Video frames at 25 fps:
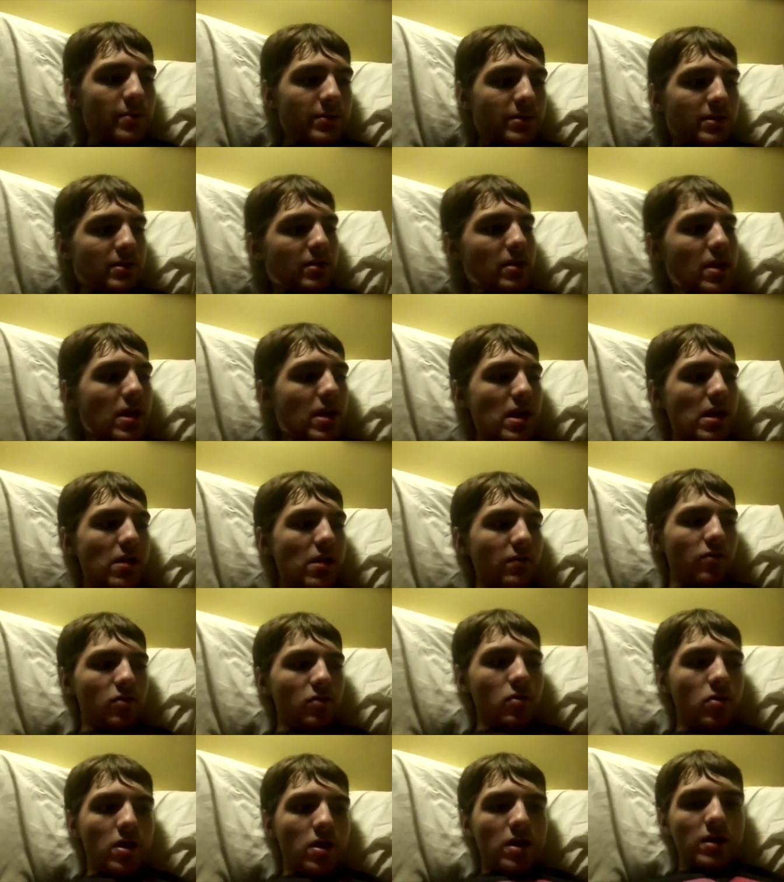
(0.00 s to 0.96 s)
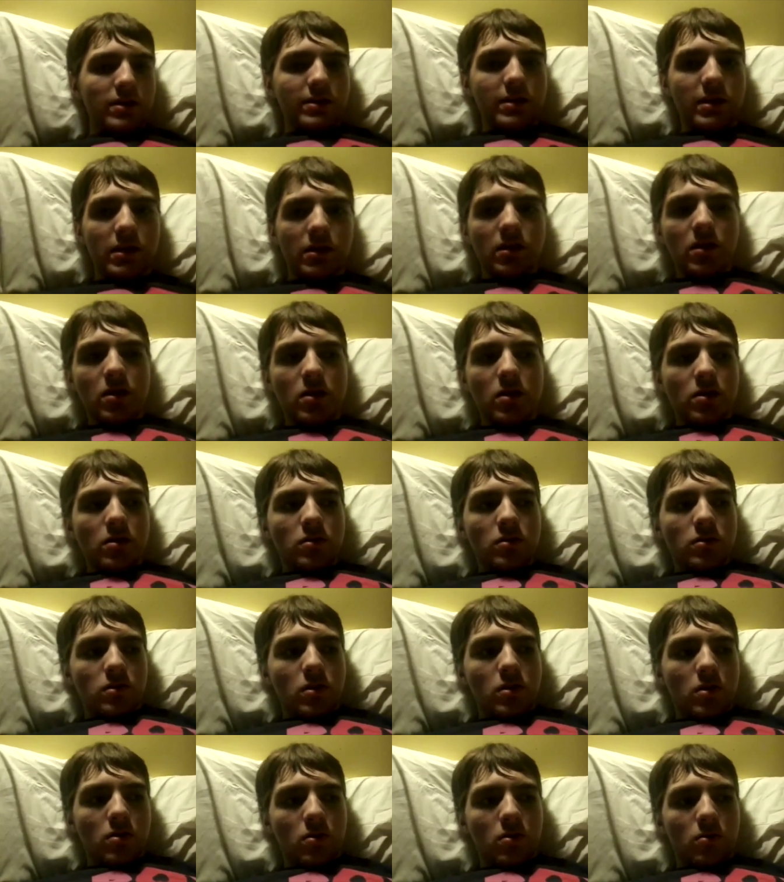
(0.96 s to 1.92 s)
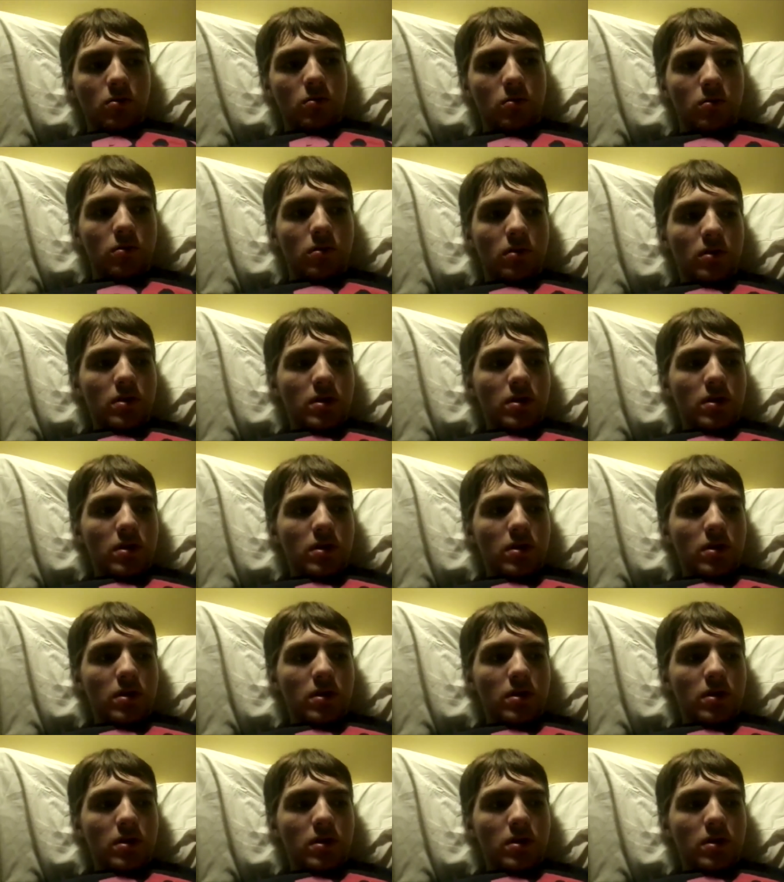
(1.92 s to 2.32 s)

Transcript: is alive or crazy. So...